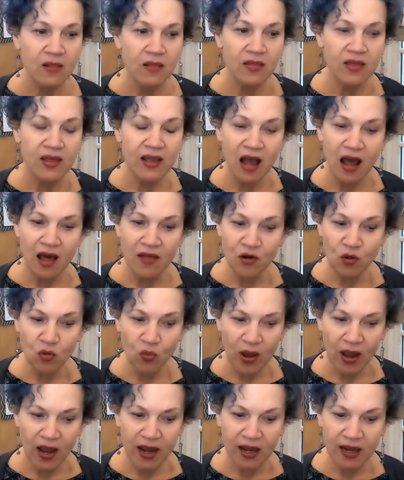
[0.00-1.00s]
The other
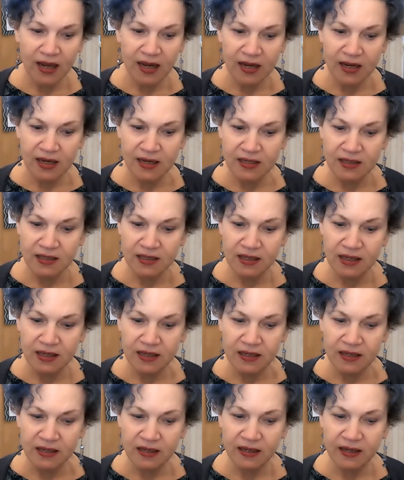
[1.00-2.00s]
way is
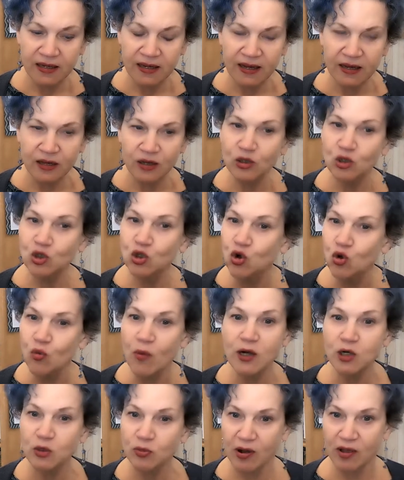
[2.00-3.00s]
too
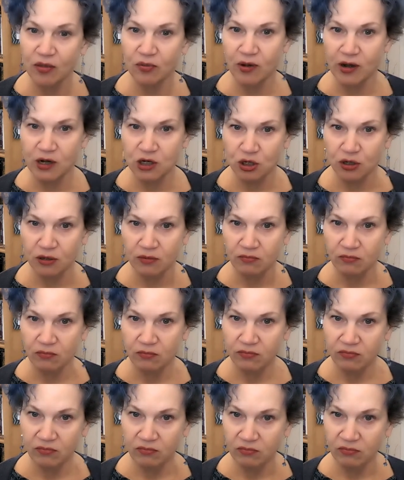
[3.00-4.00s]
much breath pressure,
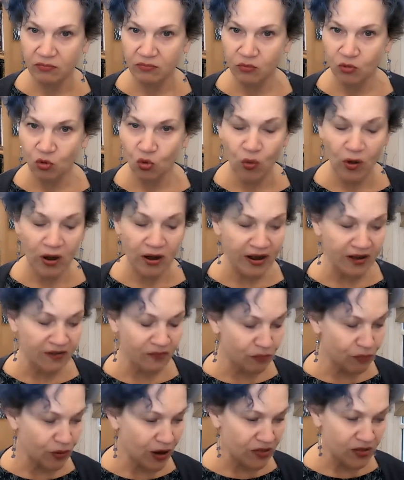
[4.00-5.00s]
where
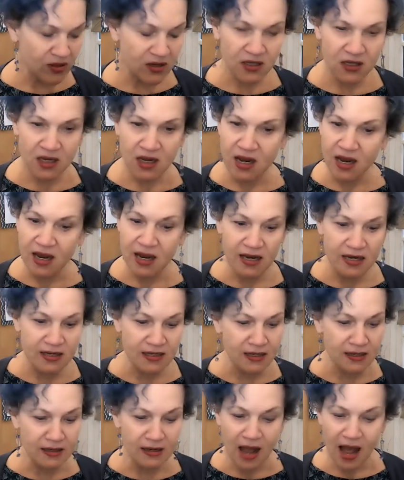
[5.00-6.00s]
if breathy singing
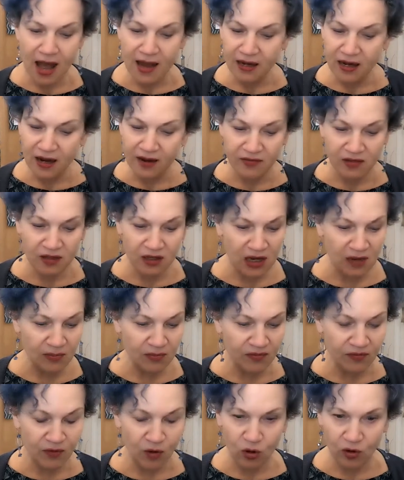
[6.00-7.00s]
is not enough to keep
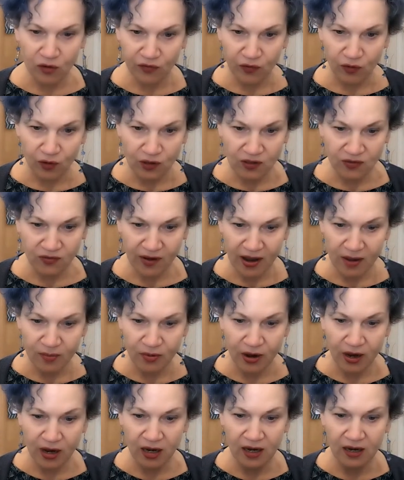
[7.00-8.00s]
the vocal folds
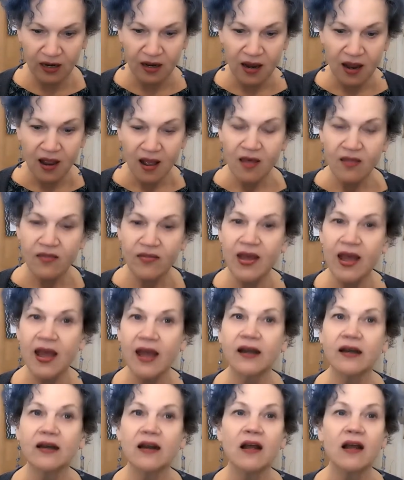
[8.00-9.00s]
vibrating,
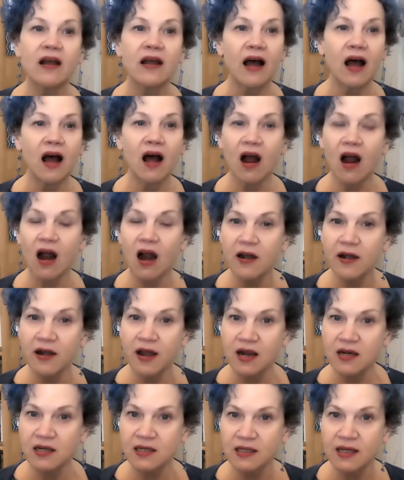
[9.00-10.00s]
then a hard
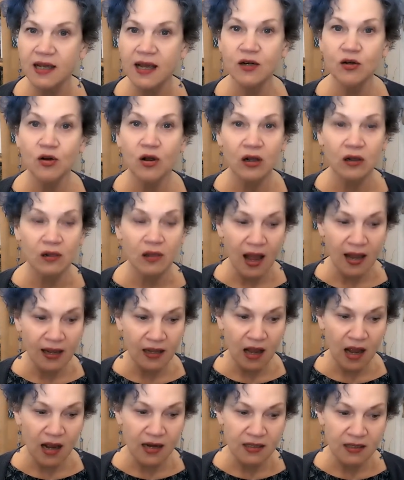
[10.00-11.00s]
onset or
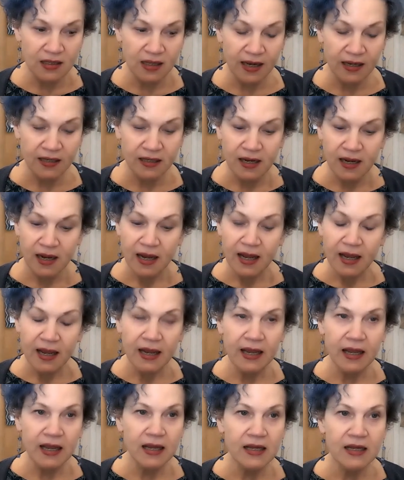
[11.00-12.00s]
glottal onset
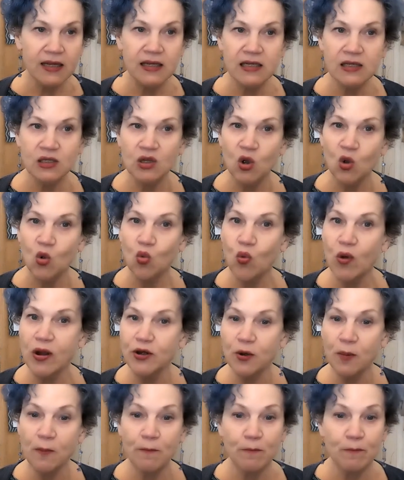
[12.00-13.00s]
is when
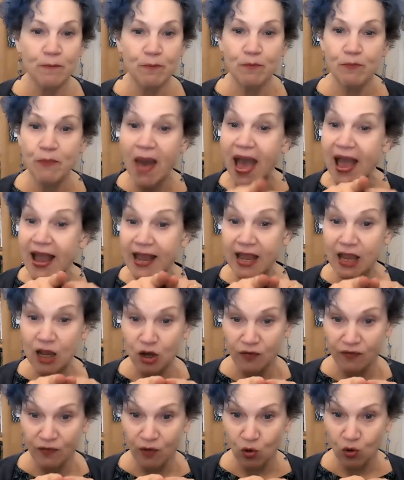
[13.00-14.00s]
you're banging
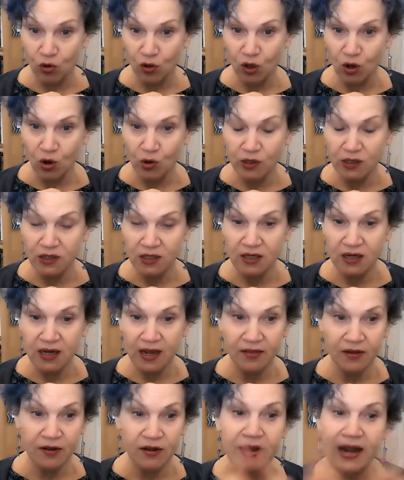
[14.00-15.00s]
your vocal cords
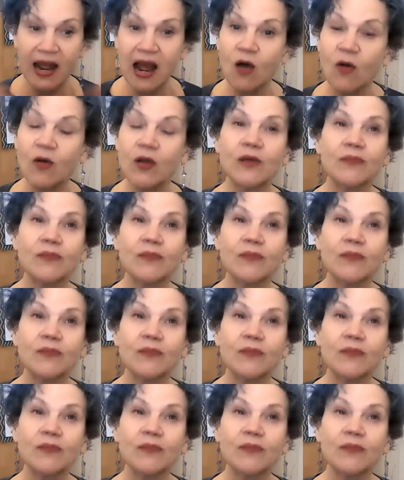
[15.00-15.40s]
together. Now,